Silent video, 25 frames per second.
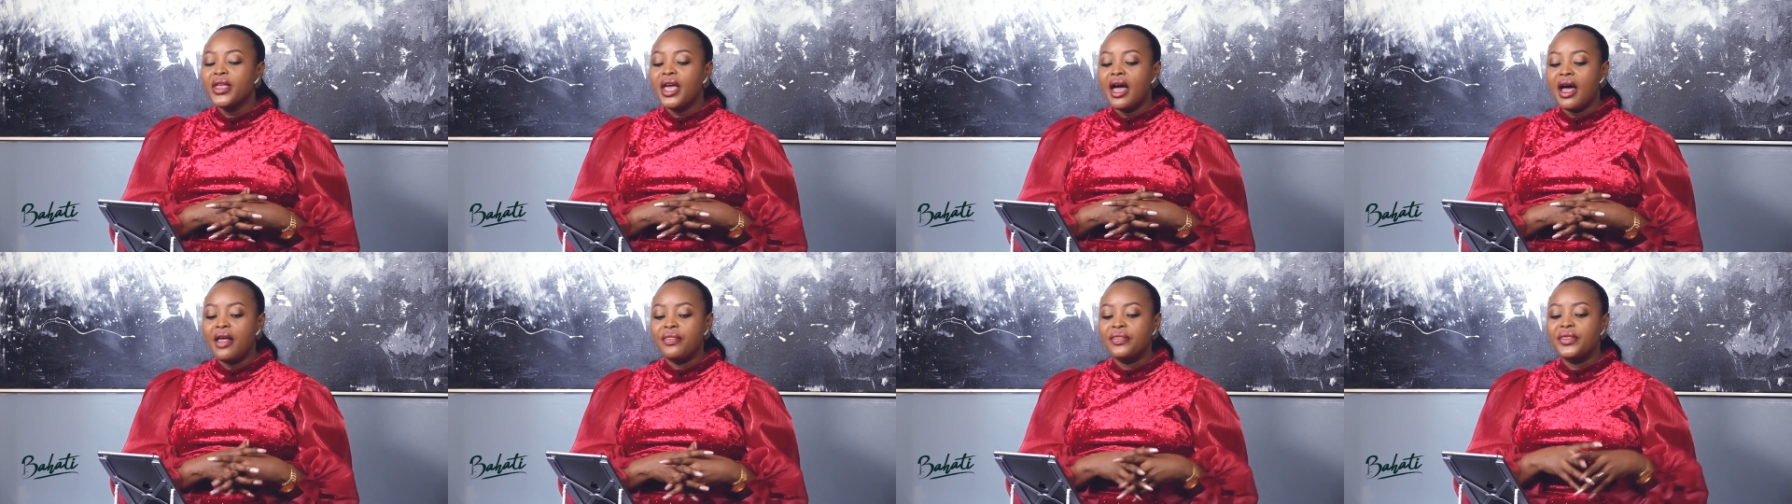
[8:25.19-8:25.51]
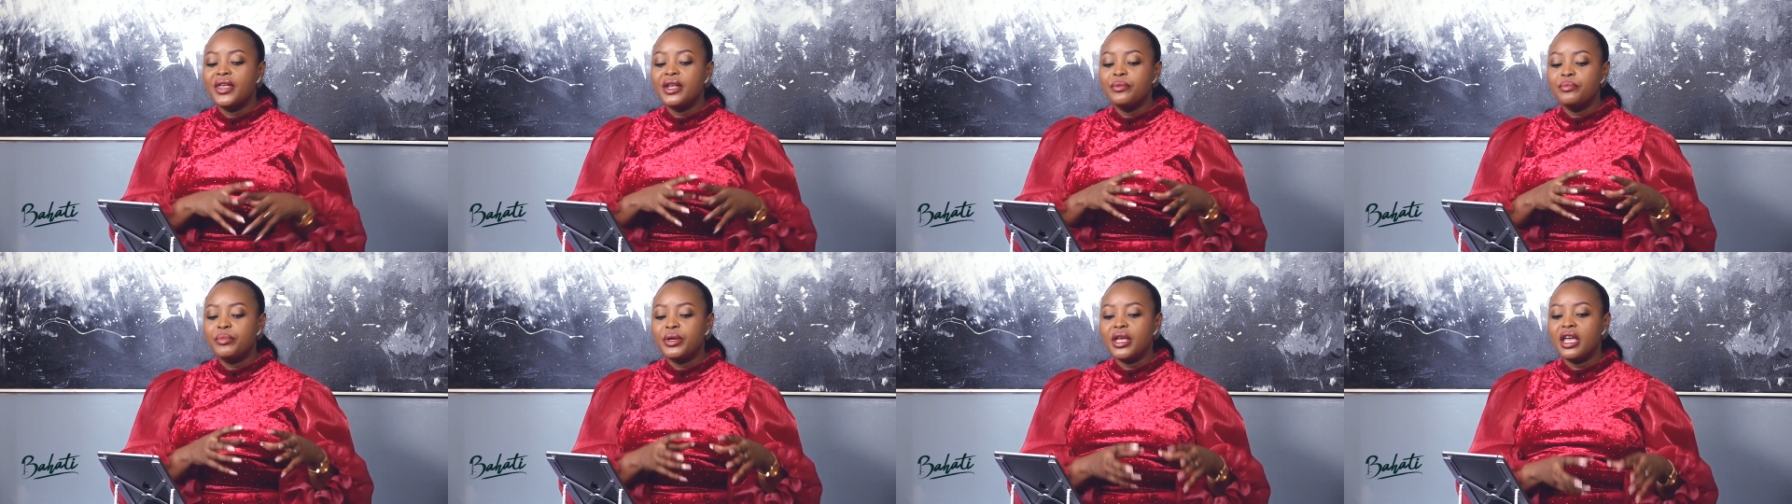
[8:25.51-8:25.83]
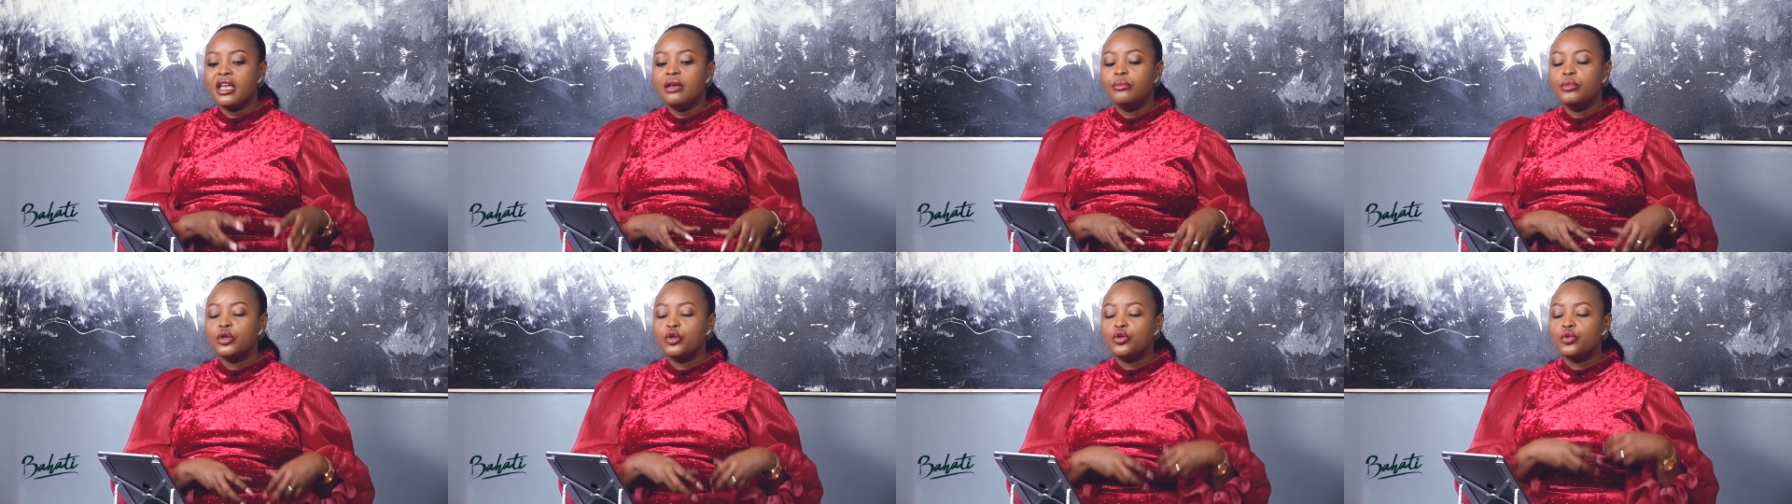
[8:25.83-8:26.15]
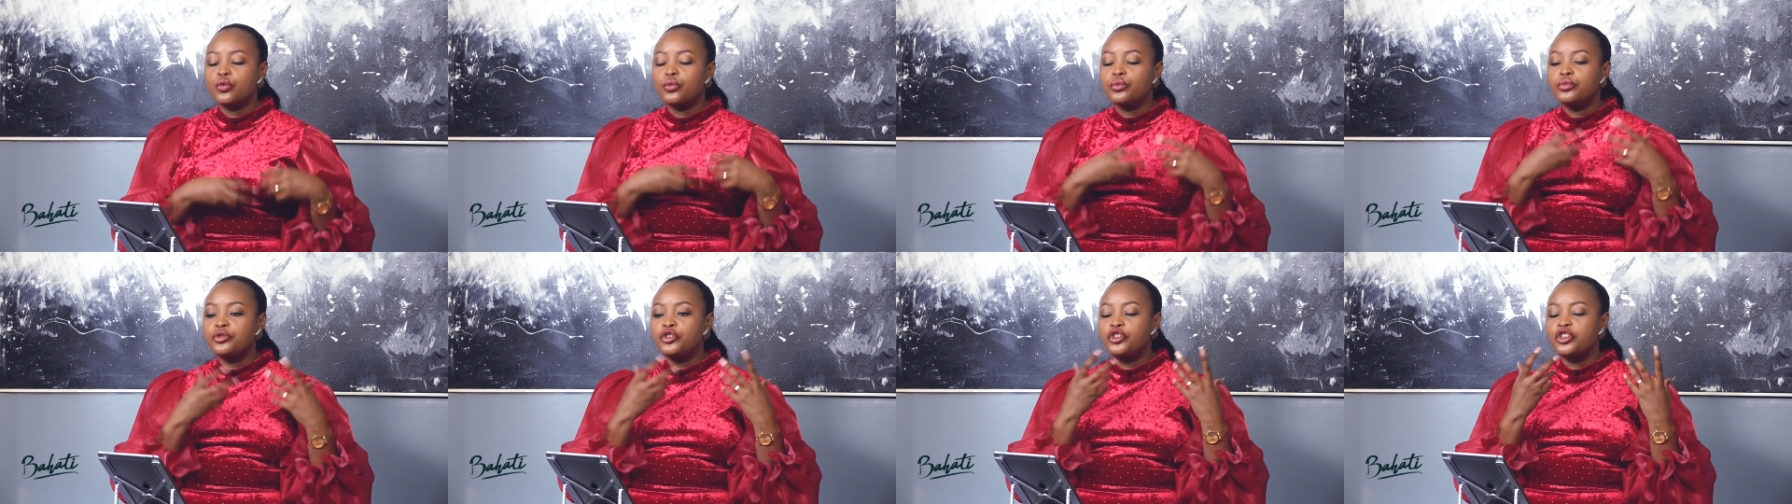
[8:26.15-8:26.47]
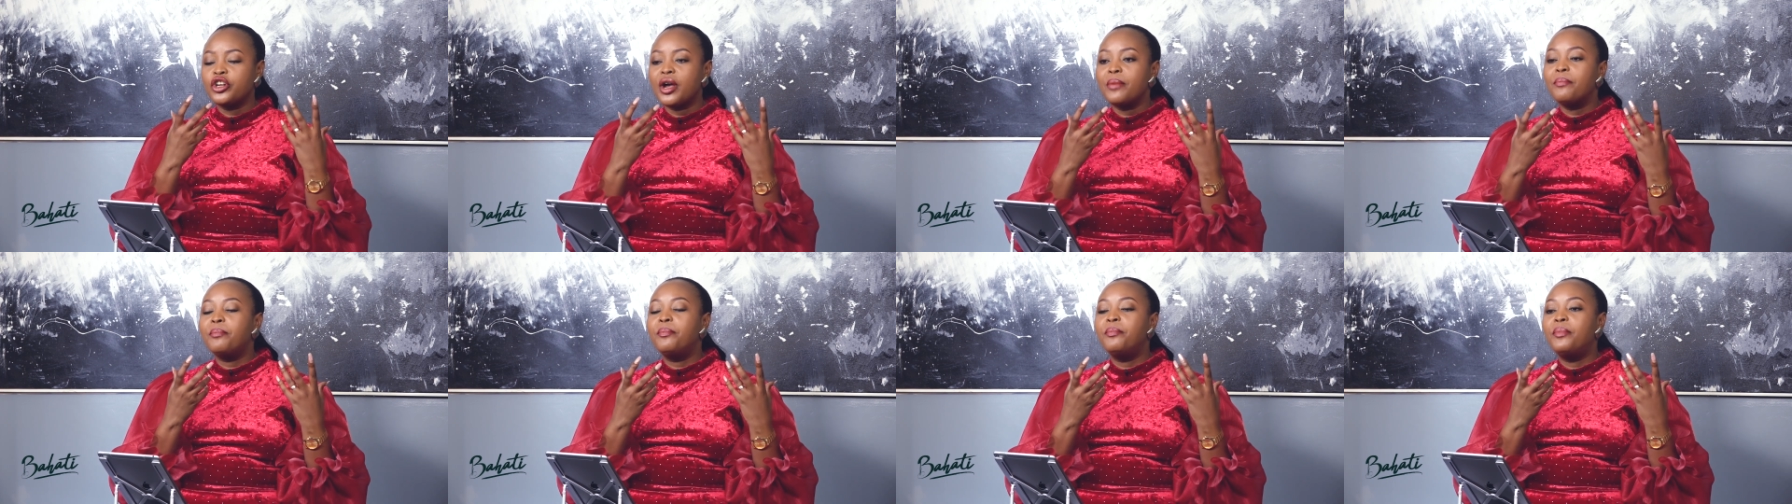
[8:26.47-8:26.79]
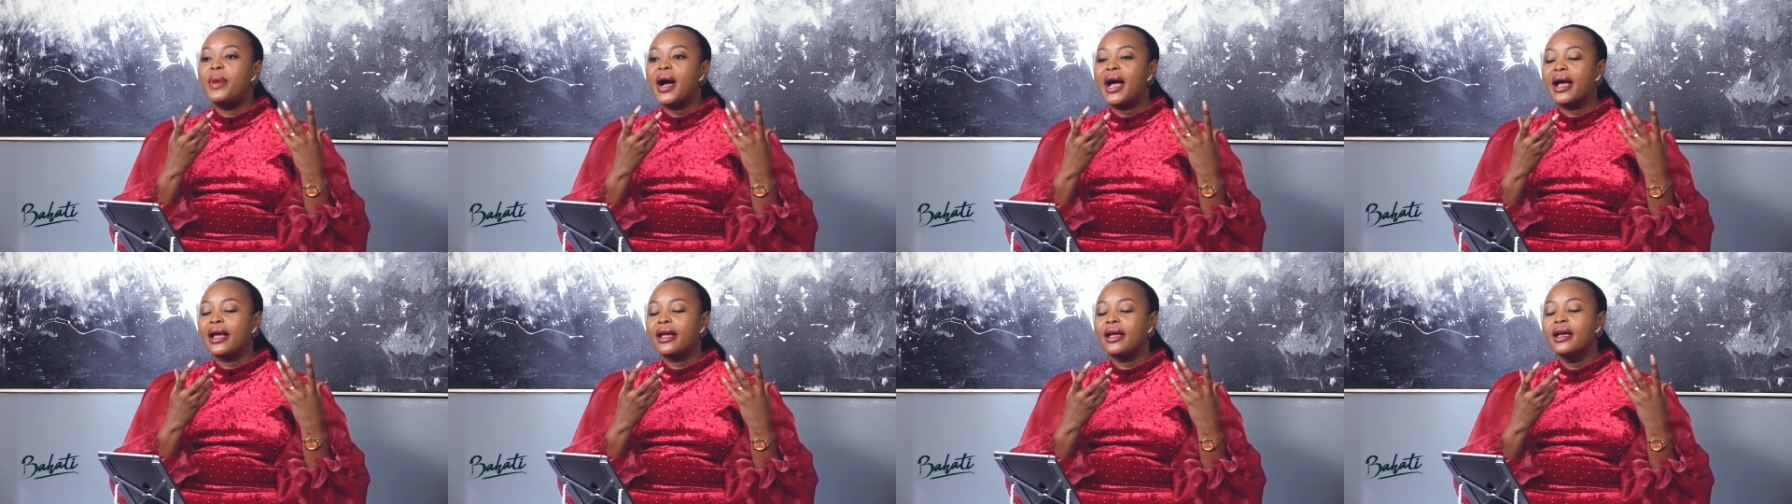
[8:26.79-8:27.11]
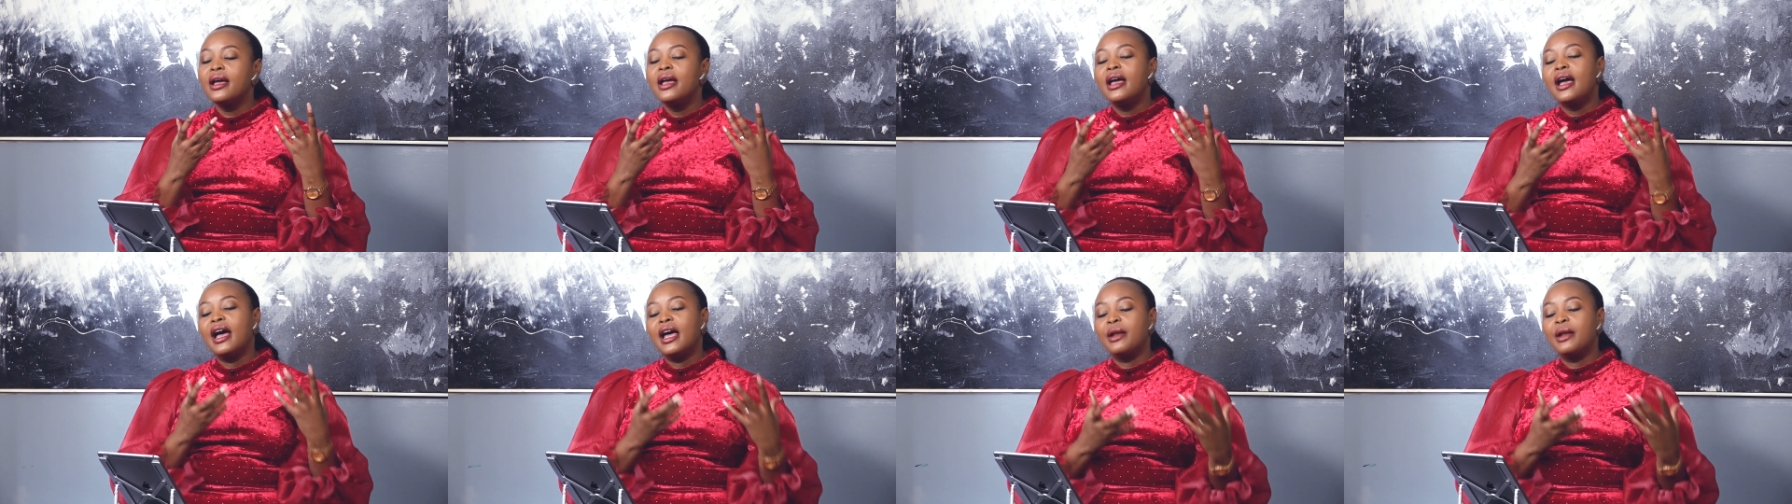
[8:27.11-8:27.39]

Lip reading: and then be able to jump back